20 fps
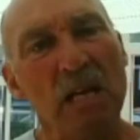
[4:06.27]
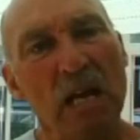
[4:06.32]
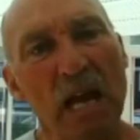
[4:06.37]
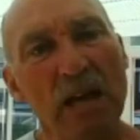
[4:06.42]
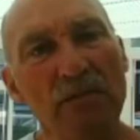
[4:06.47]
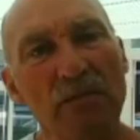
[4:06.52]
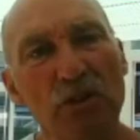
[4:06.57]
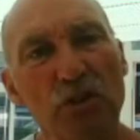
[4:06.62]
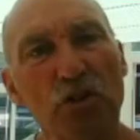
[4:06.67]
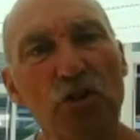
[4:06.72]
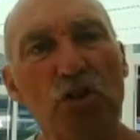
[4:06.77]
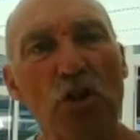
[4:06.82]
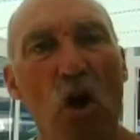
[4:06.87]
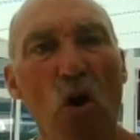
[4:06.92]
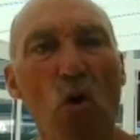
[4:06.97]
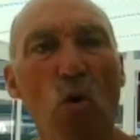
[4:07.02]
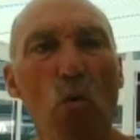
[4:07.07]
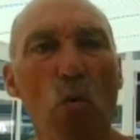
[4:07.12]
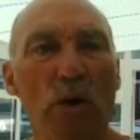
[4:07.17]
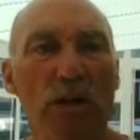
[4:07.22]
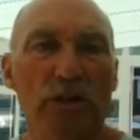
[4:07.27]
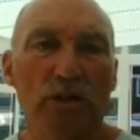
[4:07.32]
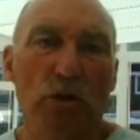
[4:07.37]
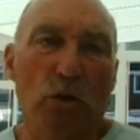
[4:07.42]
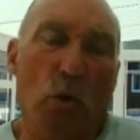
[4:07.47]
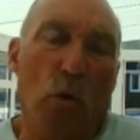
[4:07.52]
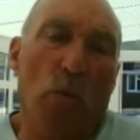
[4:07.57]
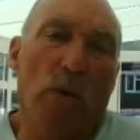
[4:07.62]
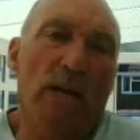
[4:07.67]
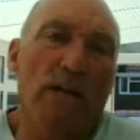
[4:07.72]
And the soul,
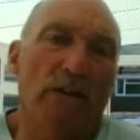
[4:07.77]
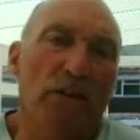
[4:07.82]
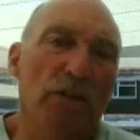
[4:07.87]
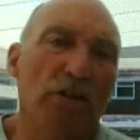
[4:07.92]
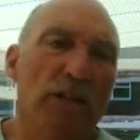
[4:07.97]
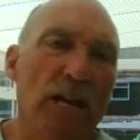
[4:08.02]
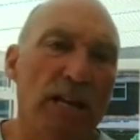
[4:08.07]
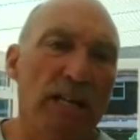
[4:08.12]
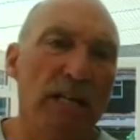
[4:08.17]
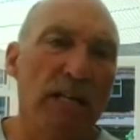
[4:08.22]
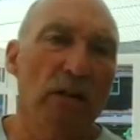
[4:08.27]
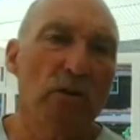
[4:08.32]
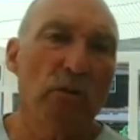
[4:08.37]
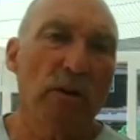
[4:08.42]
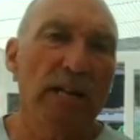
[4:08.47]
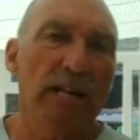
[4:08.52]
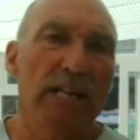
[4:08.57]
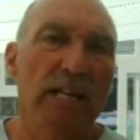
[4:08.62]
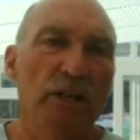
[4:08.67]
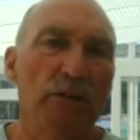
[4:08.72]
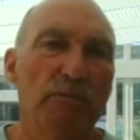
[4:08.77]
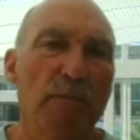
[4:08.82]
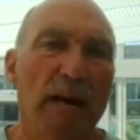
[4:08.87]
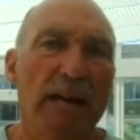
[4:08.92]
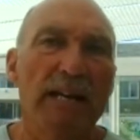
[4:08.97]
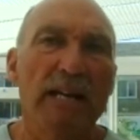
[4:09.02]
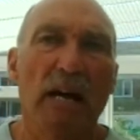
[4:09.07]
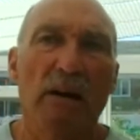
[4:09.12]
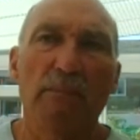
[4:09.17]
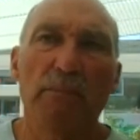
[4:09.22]
which we understand in Greek is
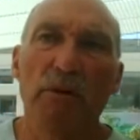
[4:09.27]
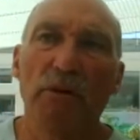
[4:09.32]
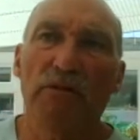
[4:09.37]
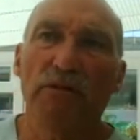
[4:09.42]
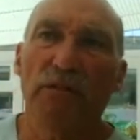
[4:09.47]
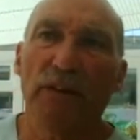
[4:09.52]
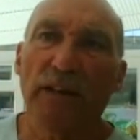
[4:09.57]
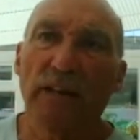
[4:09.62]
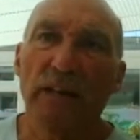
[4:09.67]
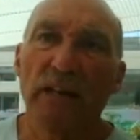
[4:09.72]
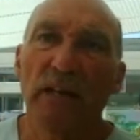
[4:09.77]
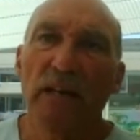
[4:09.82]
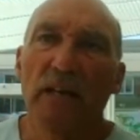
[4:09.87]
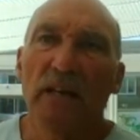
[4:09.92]
made up of the,